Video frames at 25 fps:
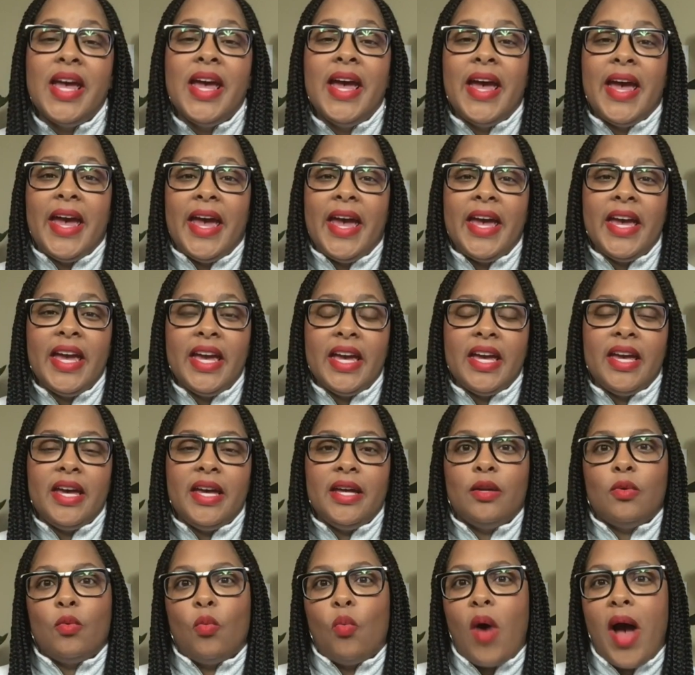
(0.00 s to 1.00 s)

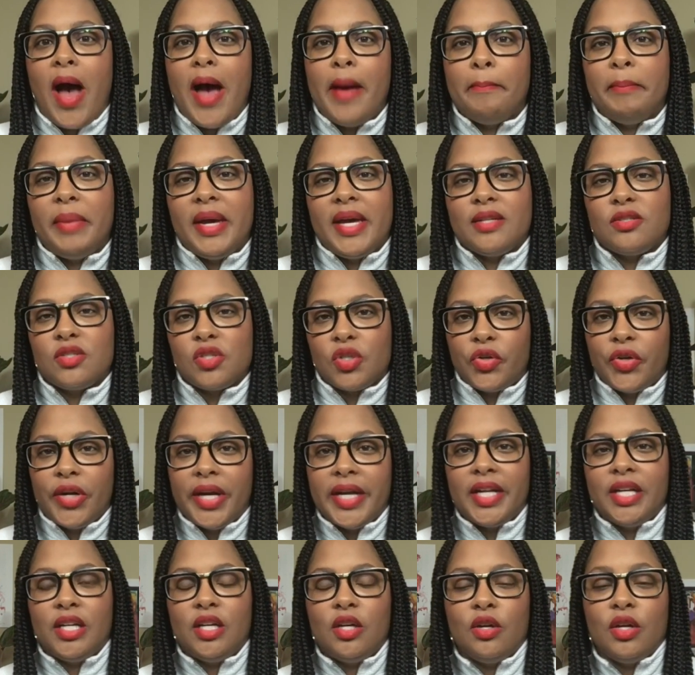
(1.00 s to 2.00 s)
and why banks or
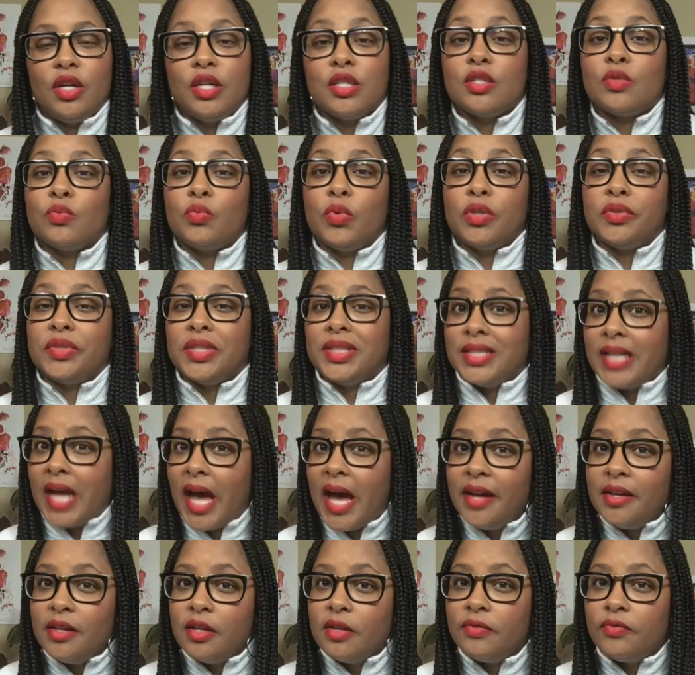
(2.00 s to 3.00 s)
credit unions will deny
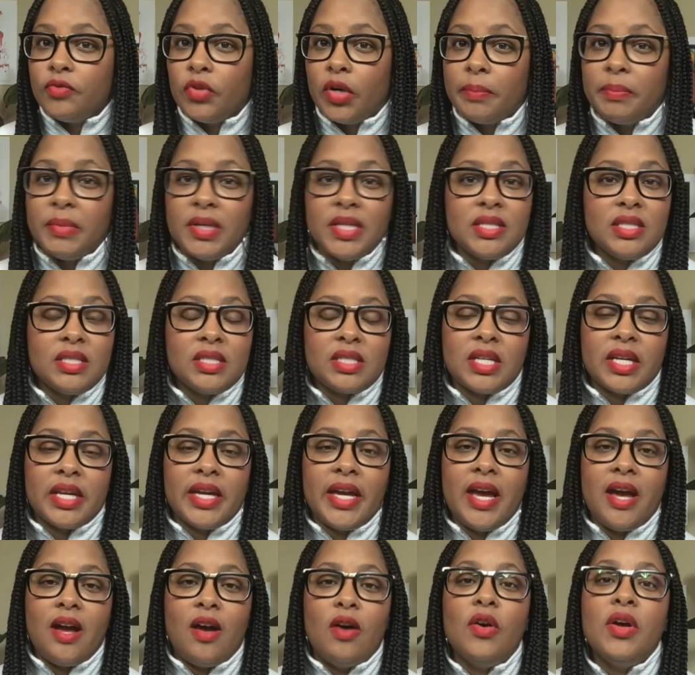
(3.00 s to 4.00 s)
you for a business
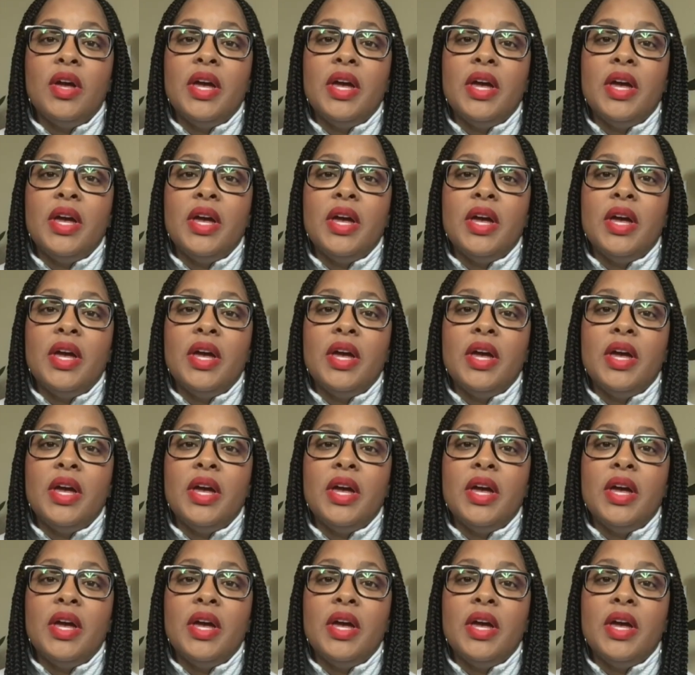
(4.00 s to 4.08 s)
account